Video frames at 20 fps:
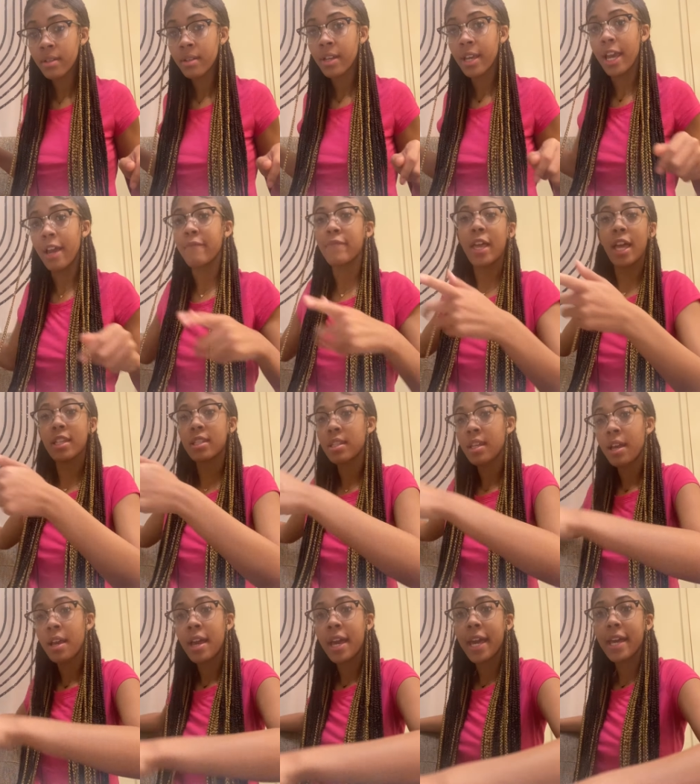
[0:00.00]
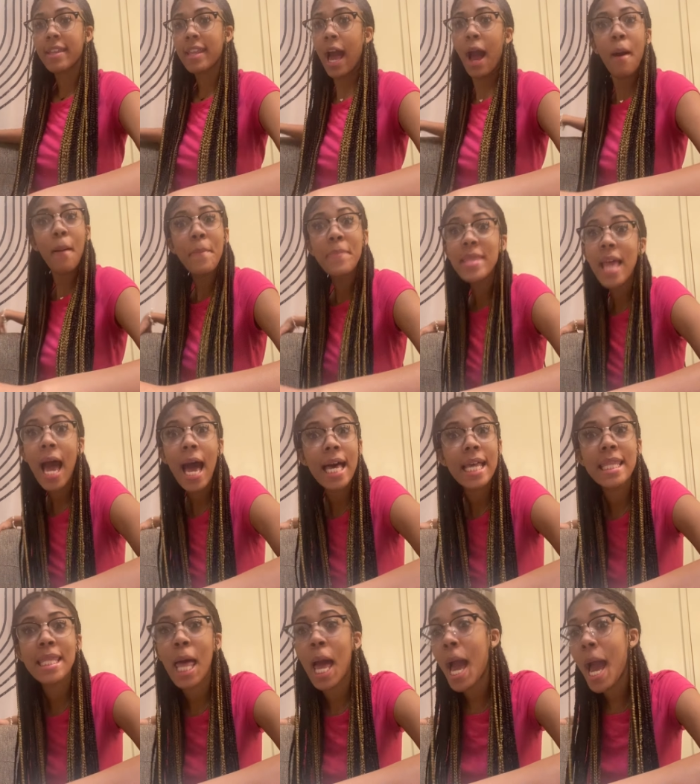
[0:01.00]
You're a liar. I'm You're
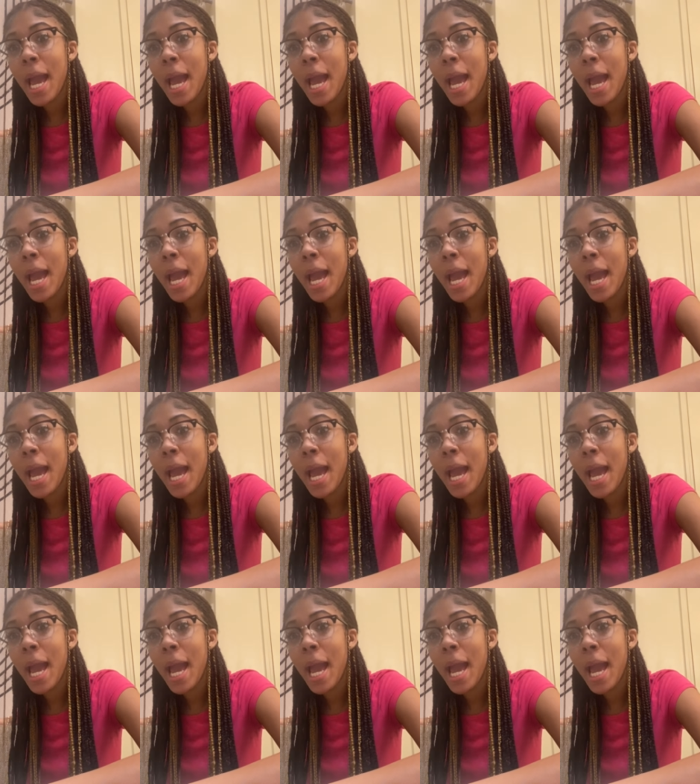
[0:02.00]
not lying.